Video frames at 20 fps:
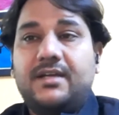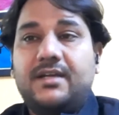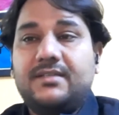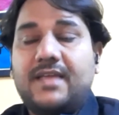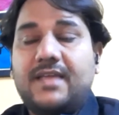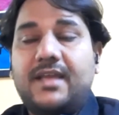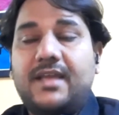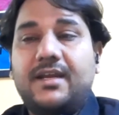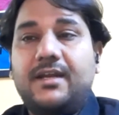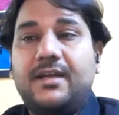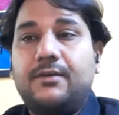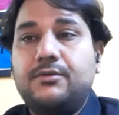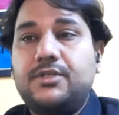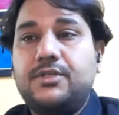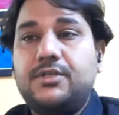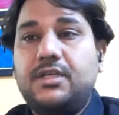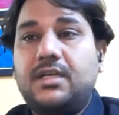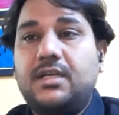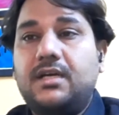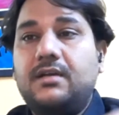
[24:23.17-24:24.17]
designing into
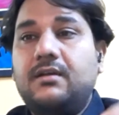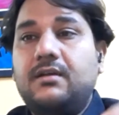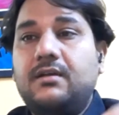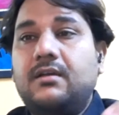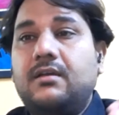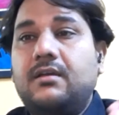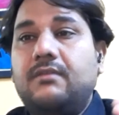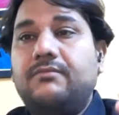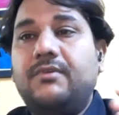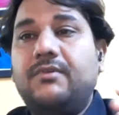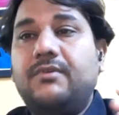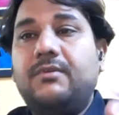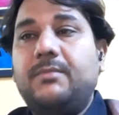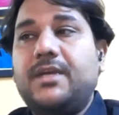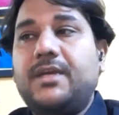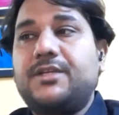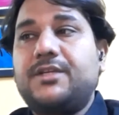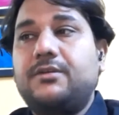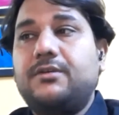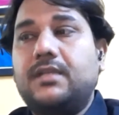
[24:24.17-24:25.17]
Jira, we will
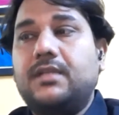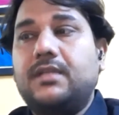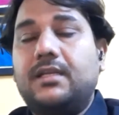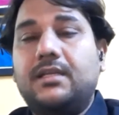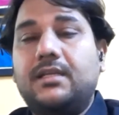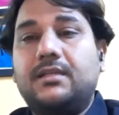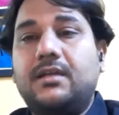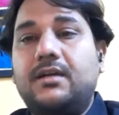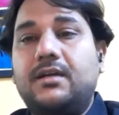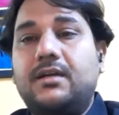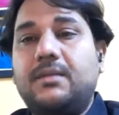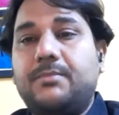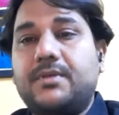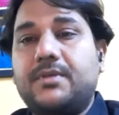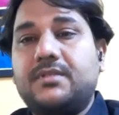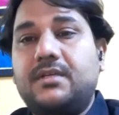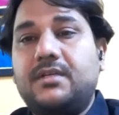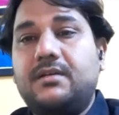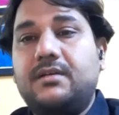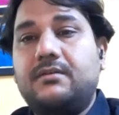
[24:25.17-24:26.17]
make sure that the
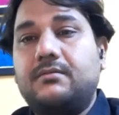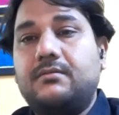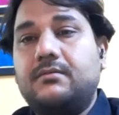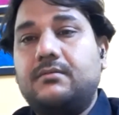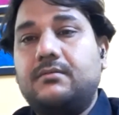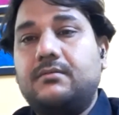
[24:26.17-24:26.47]
30%